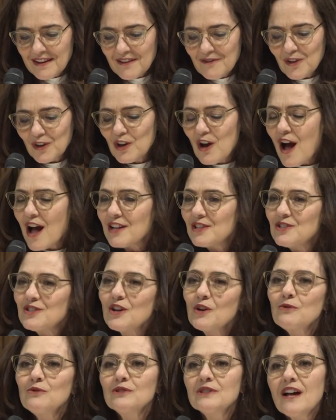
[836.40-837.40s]
For God
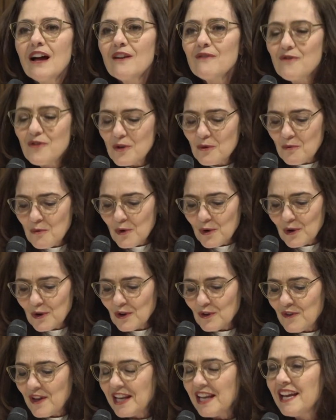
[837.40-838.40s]
so loved the
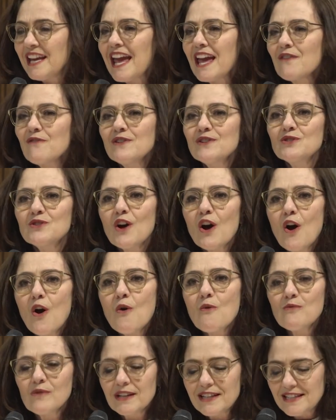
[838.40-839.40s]
world that he gave his
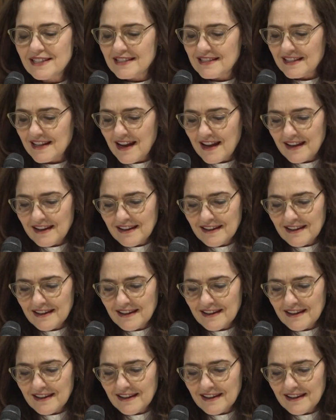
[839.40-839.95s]
only Son,